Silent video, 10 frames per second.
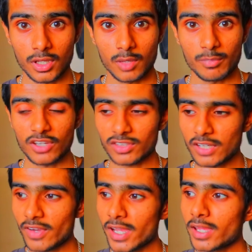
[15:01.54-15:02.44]
because
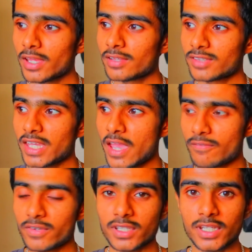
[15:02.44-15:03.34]
if I say
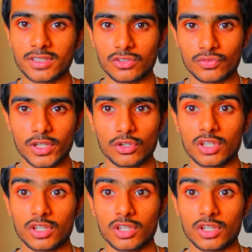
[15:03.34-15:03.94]
everything in this video,